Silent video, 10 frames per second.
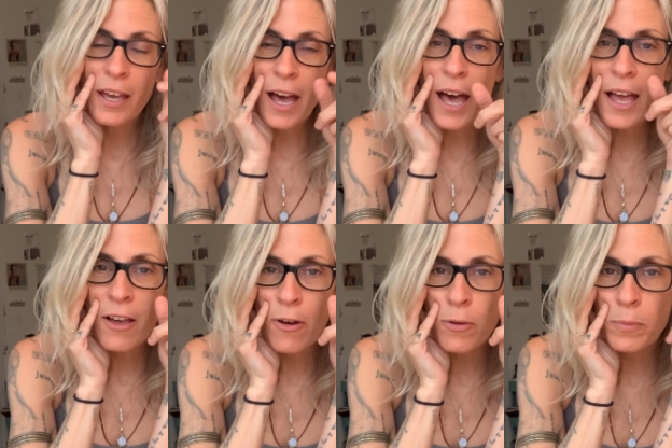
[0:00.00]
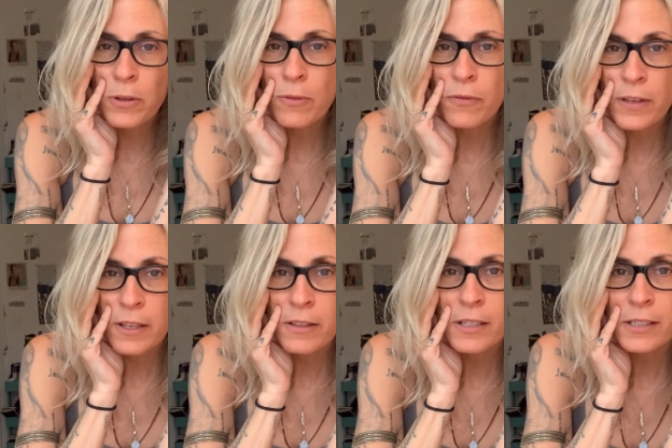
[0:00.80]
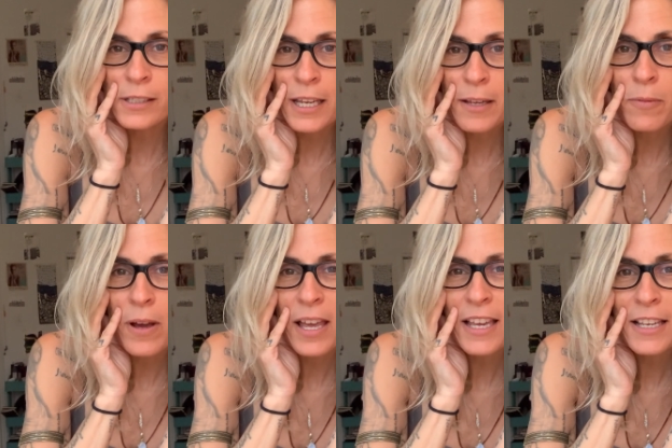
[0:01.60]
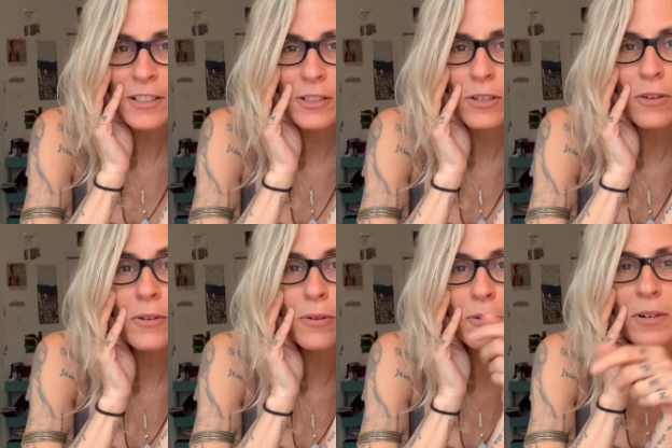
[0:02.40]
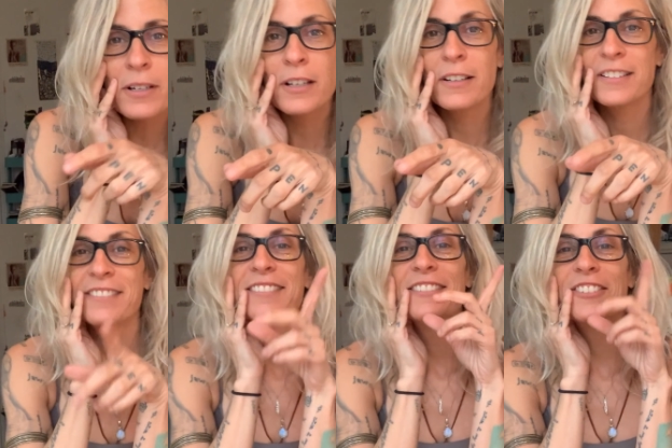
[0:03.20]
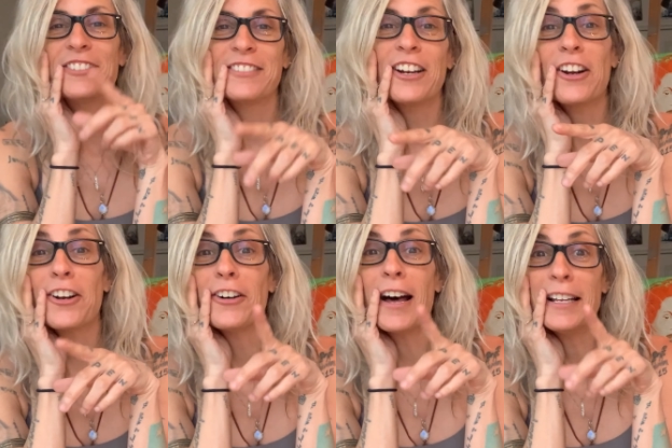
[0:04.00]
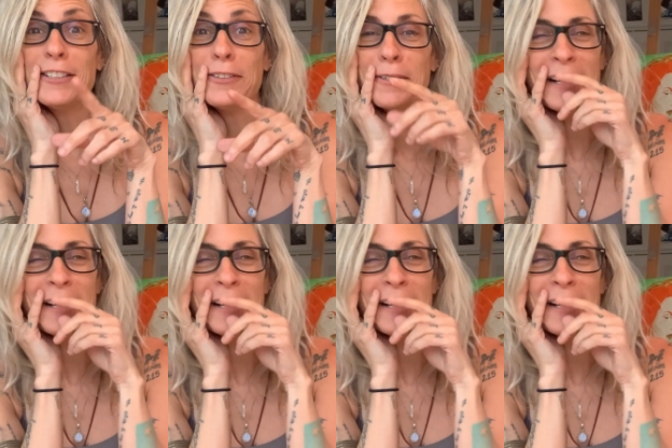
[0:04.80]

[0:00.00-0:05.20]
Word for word: I hope you feel the same way too. Girl, I do.